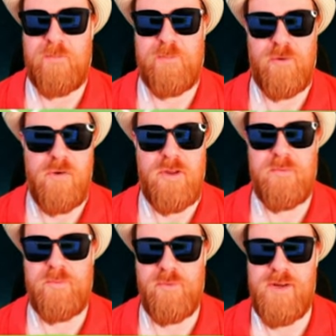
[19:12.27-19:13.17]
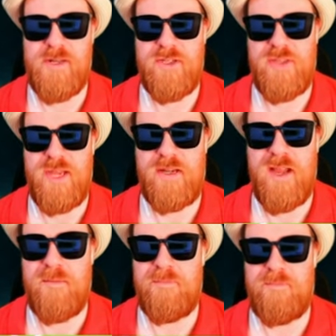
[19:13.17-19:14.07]
broken bridge that
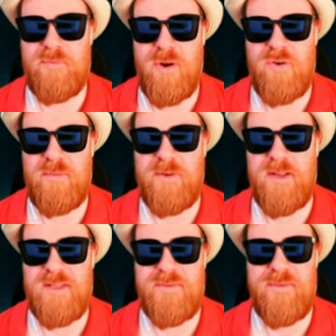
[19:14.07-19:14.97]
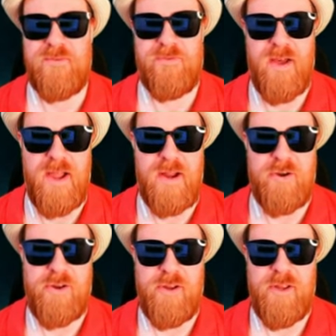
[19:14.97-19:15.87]
got broken because of the
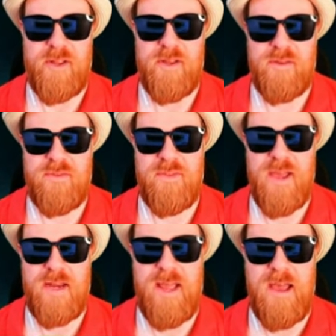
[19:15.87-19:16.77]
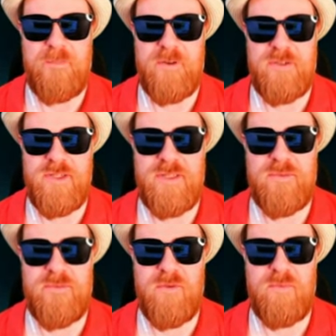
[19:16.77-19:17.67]
fire that happened
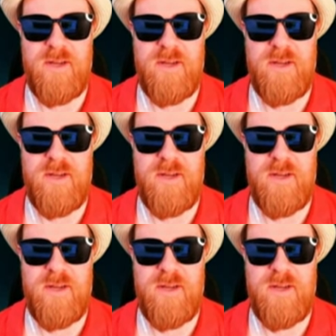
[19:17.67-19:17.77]
just a few